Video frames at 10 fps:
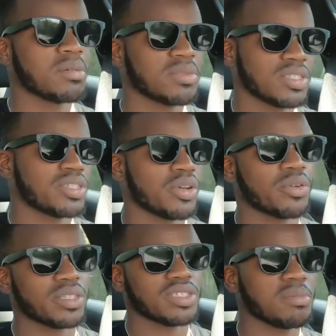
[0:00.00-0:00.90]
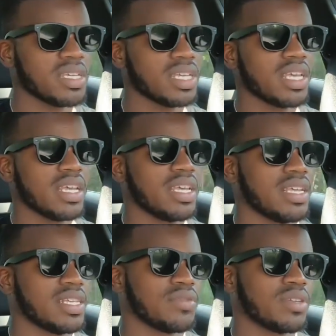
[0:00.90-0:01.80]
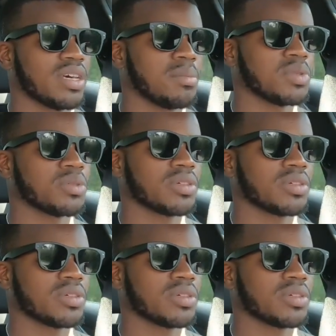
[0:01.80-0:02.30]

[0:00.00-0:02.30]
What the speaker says: the steering to me is phenomenal.